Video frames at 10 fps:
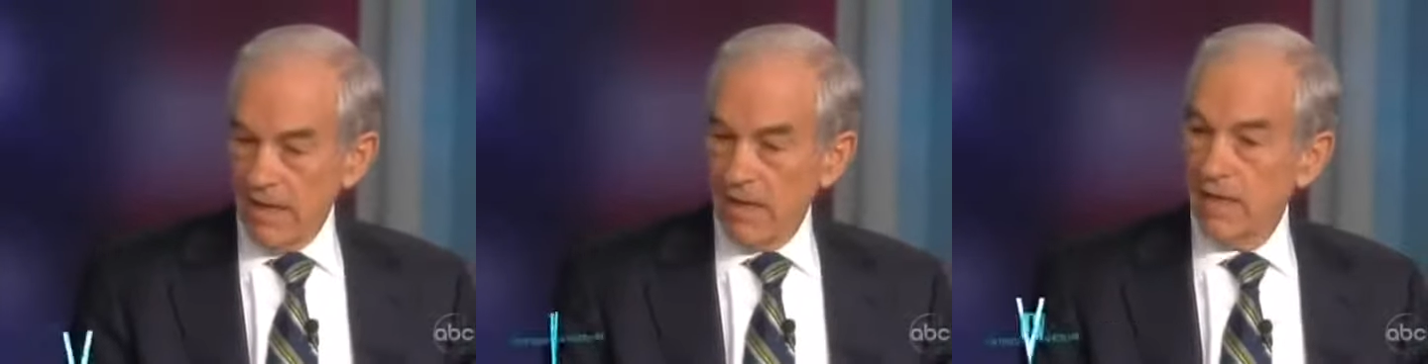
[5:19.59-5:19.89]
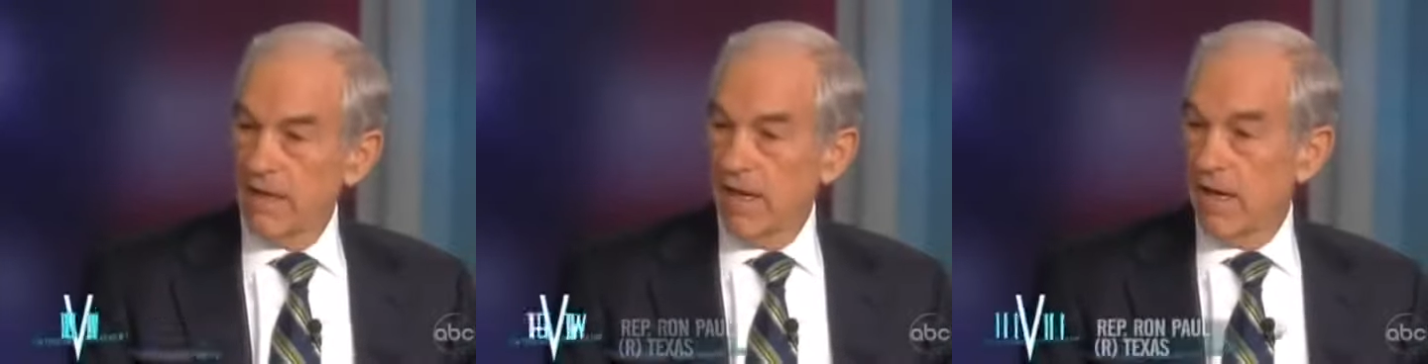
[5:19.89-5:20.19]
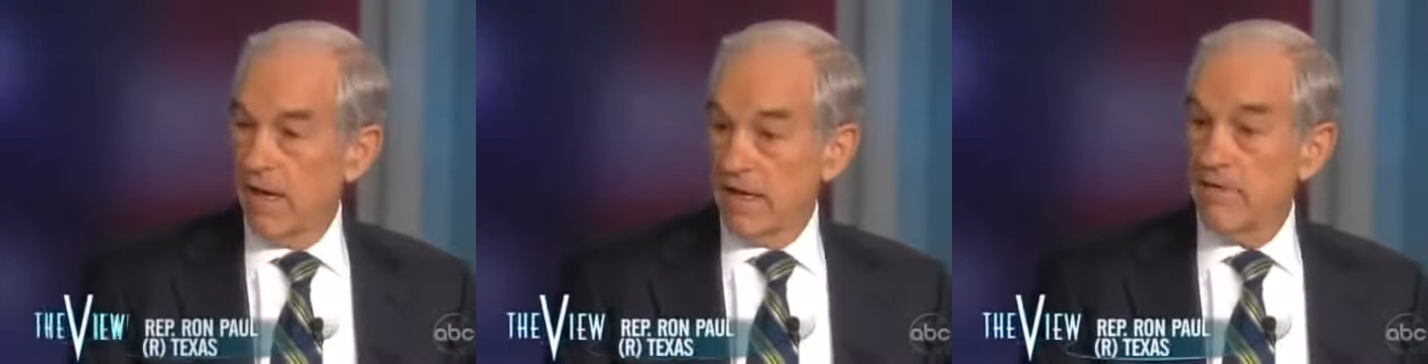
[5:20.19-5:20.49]
And
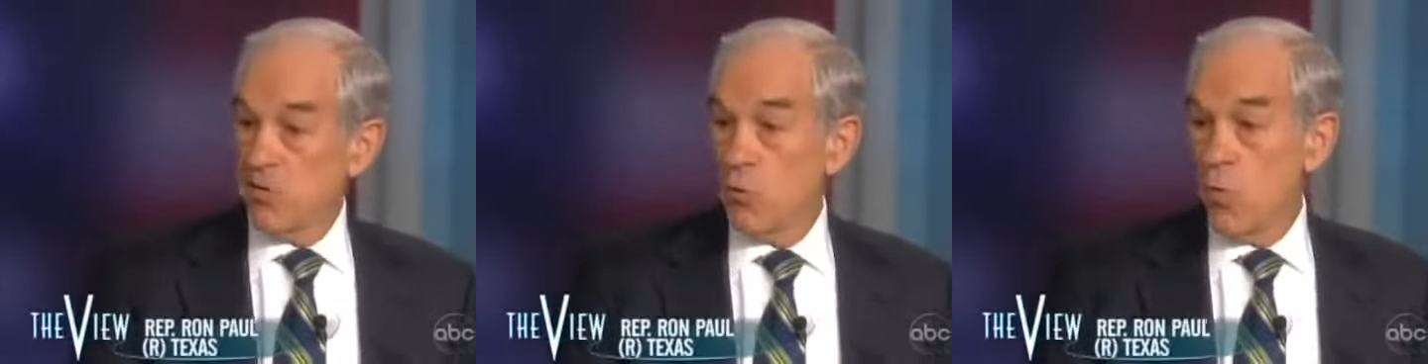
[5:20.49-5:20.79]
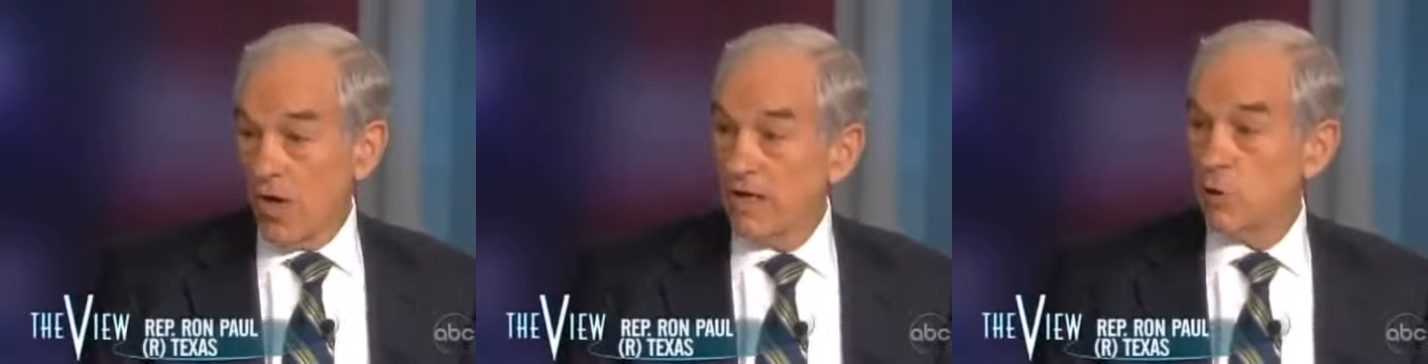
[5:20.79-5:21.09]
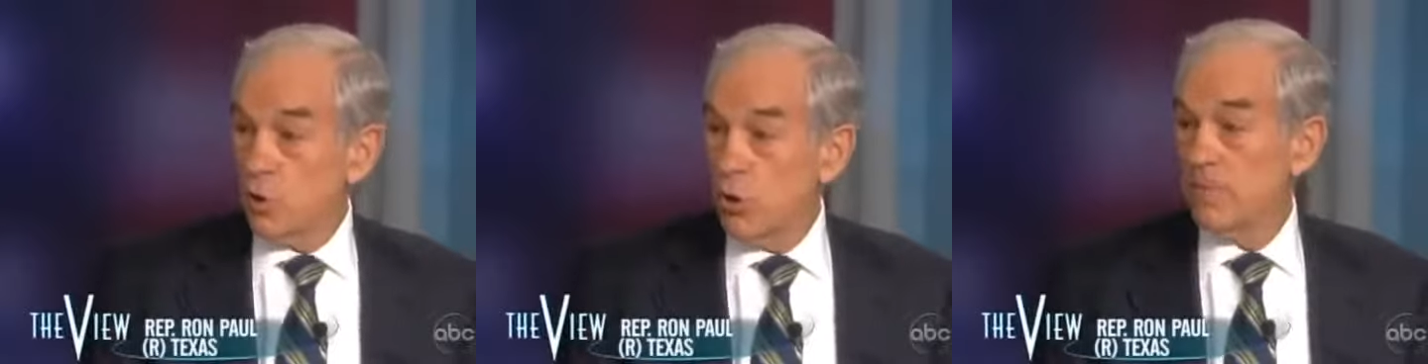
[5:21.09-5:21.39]
if you
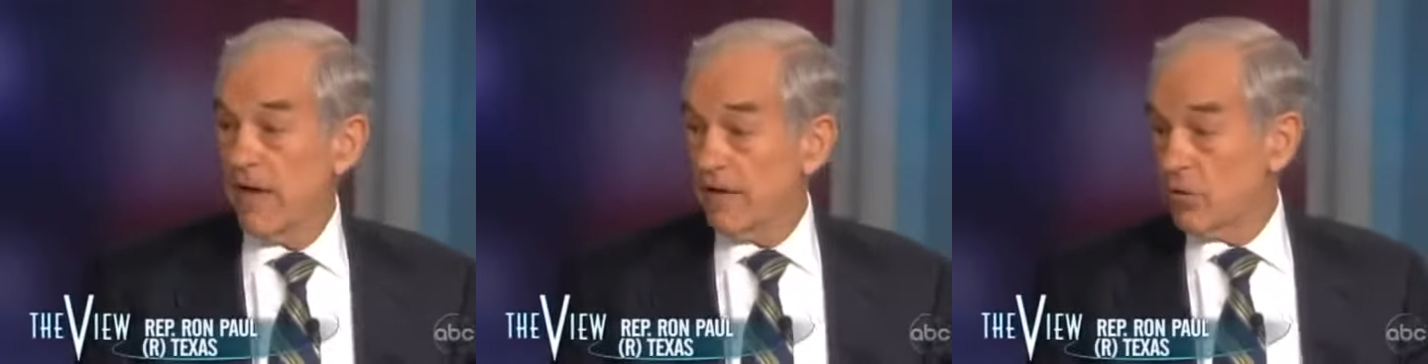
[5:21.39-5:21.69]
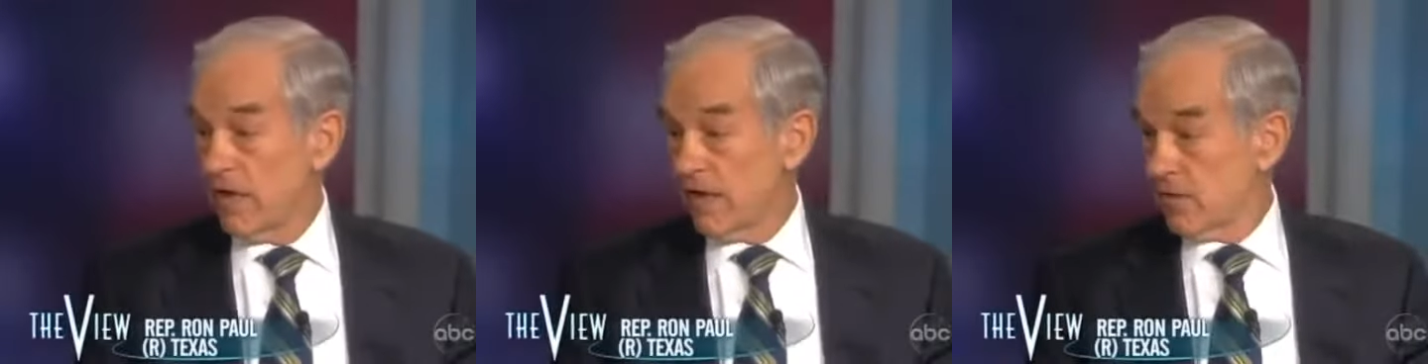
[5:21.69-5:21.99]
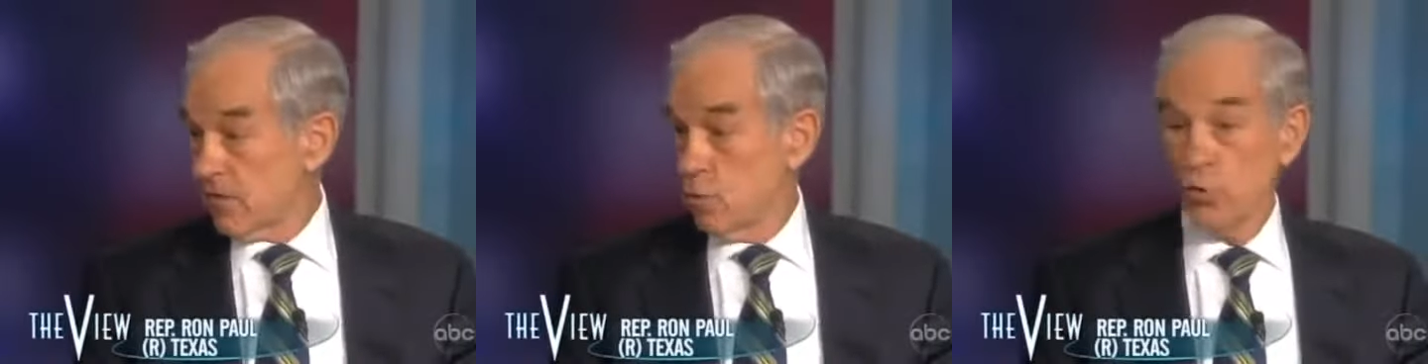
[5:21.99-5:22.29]
want good medical care,